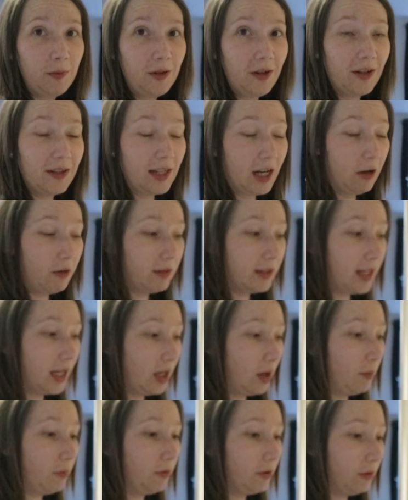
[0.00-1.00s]
because I always take
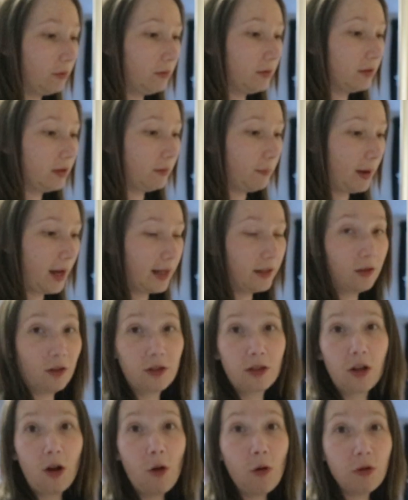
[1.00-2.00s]
a brew to bed
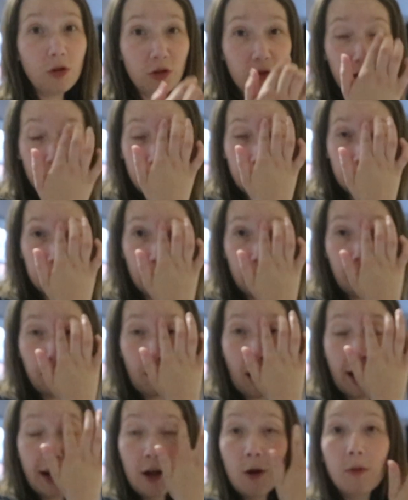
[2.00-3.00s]
because I don't go straight to sleep
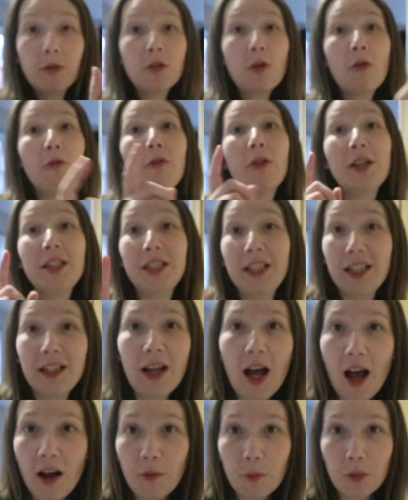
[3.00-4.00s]
and I always go for a
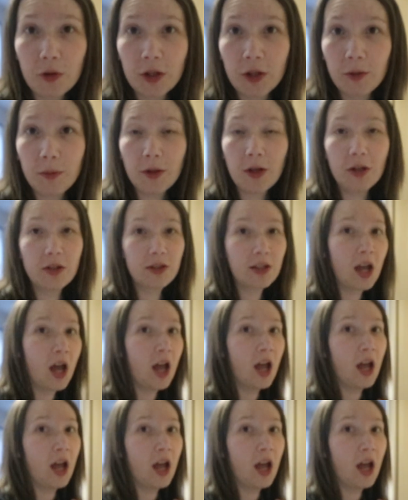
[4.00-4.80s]
decaf brew because